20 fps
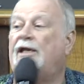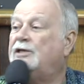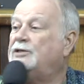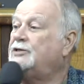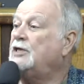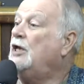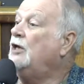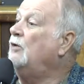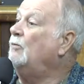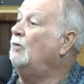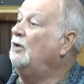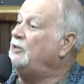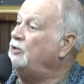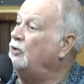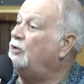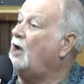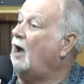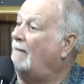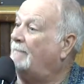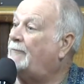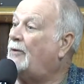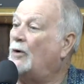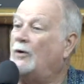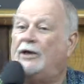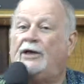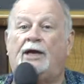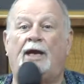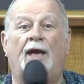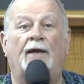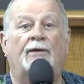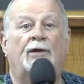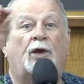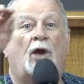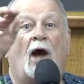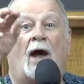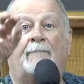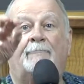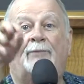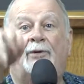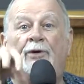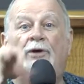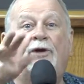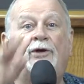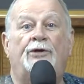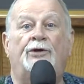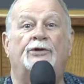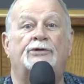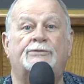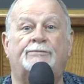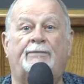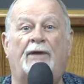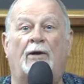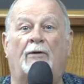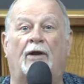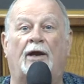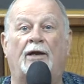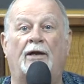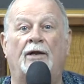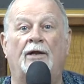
They, all things pertain to life and godliness.